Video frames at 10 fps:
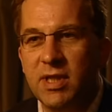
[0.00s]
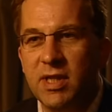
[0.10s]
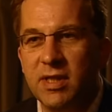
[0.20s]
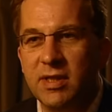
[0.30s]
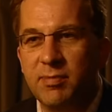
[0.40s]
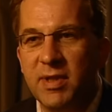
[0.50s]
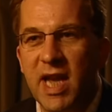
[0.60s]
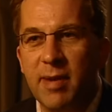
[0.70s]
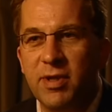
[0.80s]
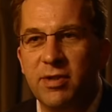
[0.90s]
he's been
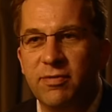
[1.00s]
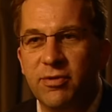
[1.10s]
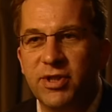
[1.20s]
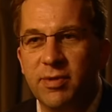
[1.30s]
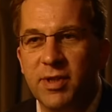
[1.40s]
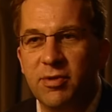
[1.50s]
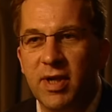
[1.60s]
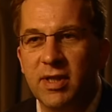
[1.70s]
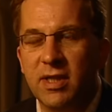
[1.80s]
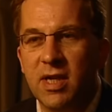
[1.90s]
happy to force them into
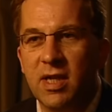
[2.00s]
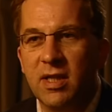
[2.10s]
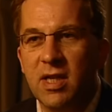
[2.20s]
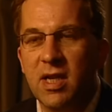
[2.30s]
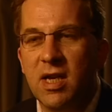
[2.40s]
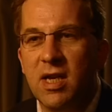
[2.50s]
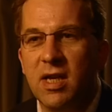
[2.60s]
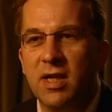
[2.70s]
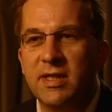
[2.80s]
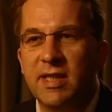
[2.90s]
exile.
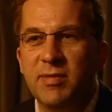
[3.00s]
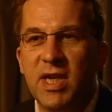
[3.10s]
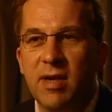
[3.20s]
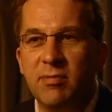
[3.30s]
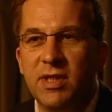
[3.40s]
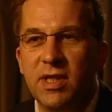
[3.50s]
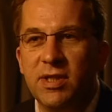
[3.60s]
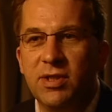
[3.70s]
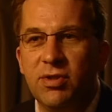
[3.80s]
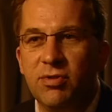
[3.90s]
Uh, sometimes
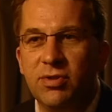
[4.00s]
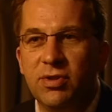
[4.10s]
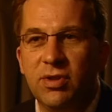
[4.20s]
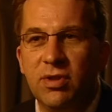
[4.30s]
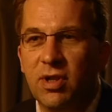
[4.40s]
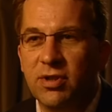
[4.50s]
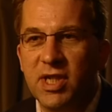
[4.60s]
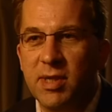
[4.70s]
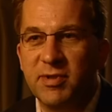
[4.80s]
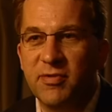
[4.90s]
he's used long
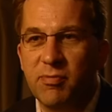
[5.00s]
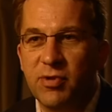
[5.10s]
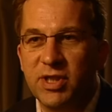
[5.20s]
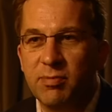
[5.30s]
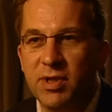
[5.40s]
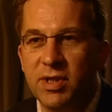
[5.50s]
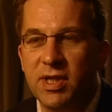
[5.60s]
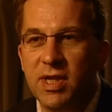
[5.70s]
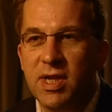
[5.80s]
terms of imprisonment.